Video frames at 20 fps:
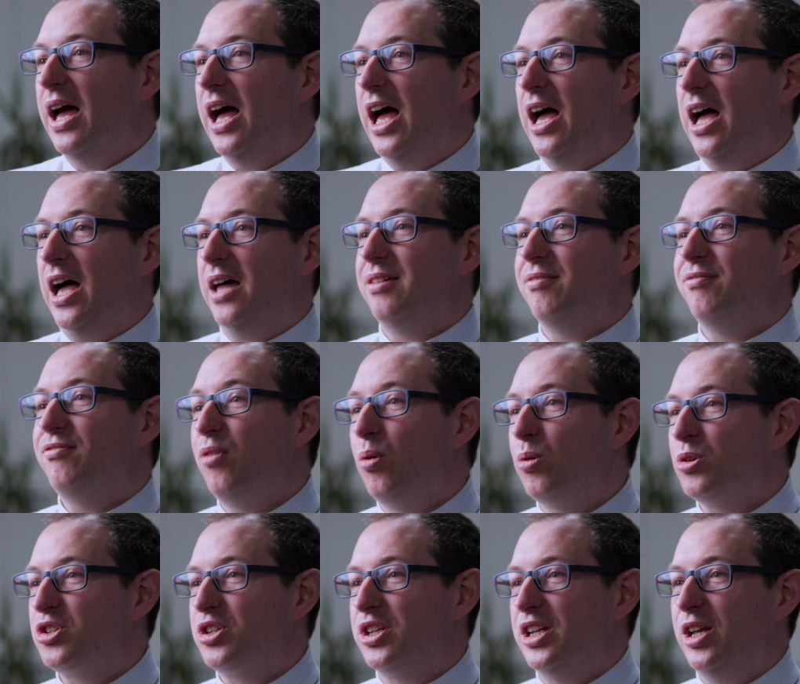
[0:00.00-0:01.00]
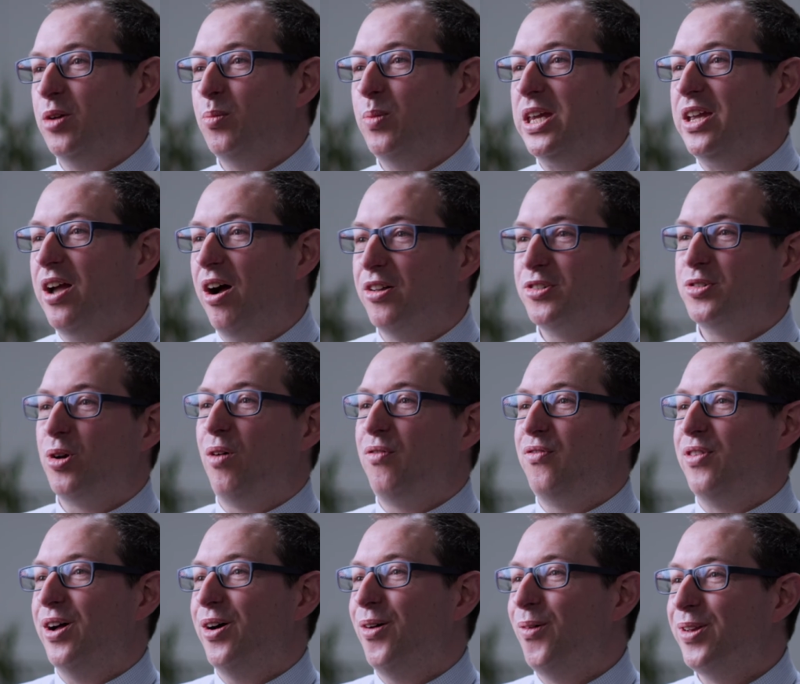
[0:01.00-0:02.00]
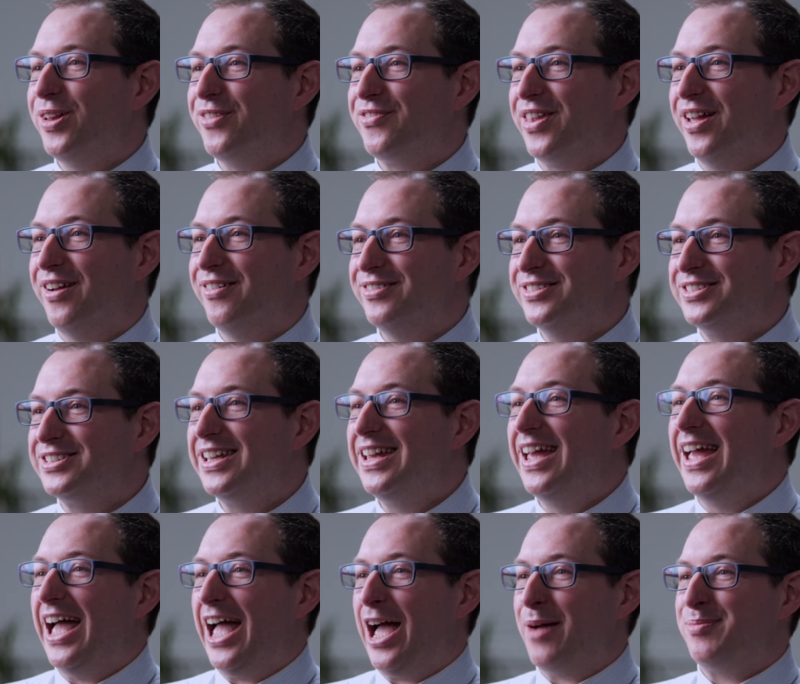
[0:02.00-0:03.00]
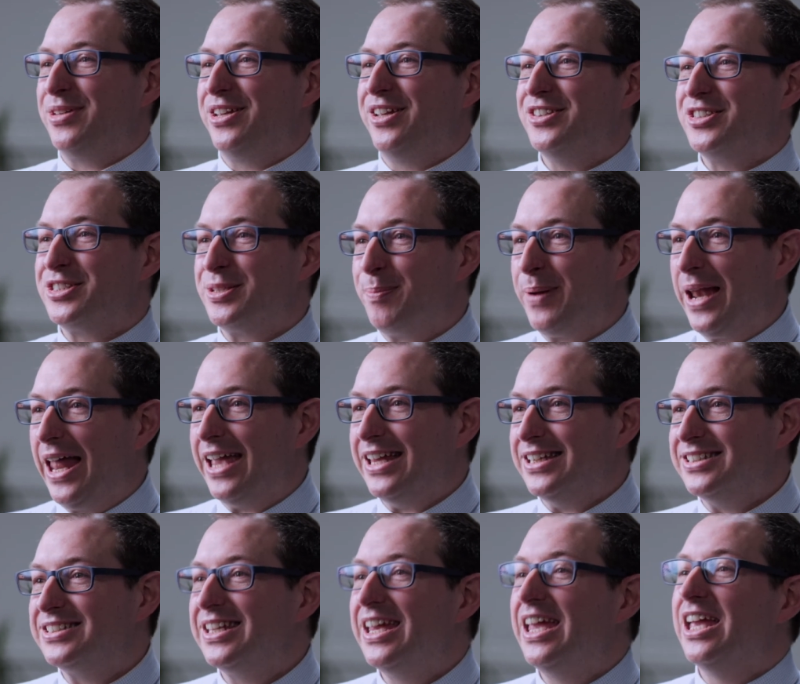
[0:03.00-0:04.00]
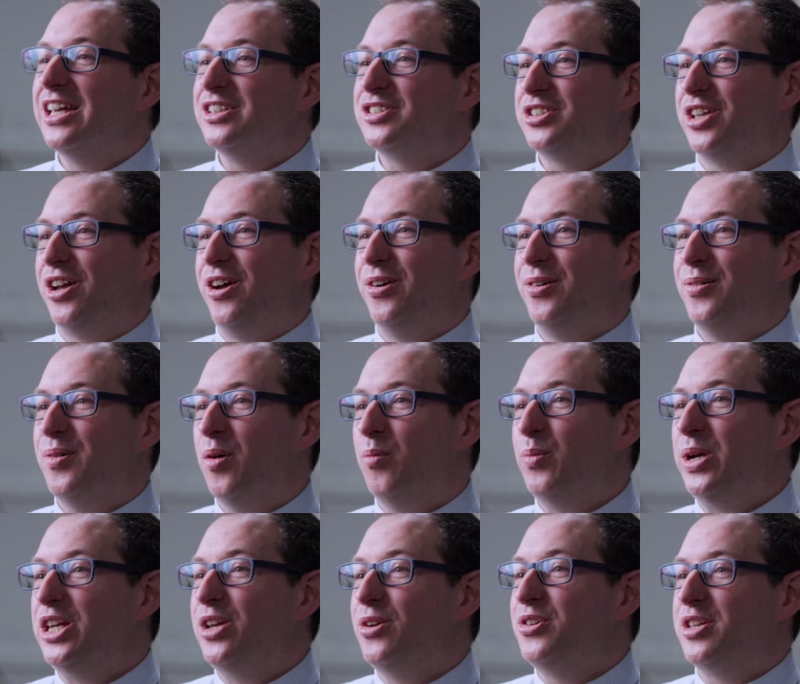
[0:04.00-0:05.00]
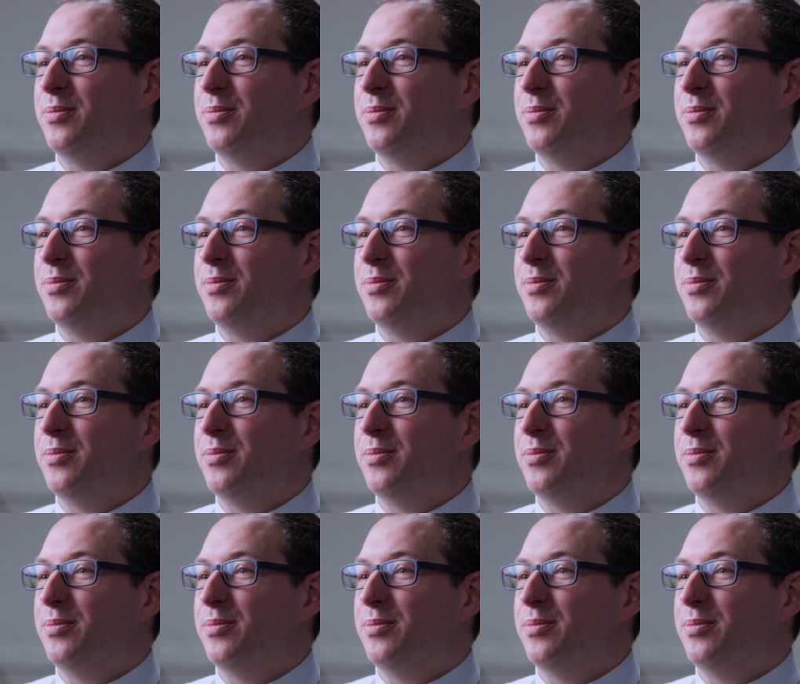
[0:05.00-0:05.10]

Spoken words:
and unfortunately we can't offer all of those applicants a place. So we use